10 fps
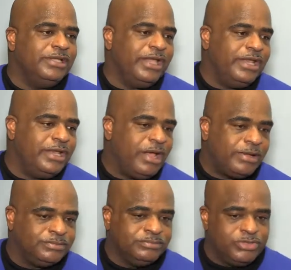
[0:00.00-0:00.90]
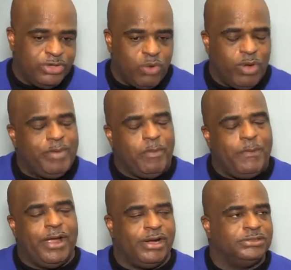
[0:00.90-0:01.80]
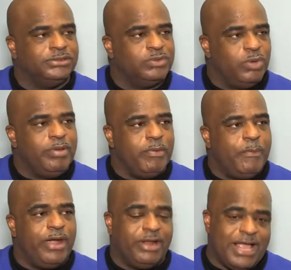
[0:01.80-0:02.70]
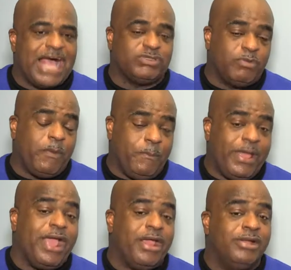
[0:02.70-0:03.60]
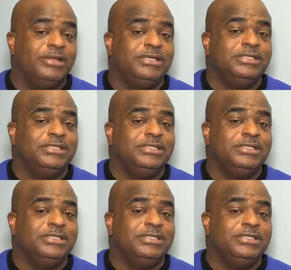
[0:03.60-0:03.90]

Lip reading: And, you know, we'll be prepared. We'll be prepared. The guys were prepared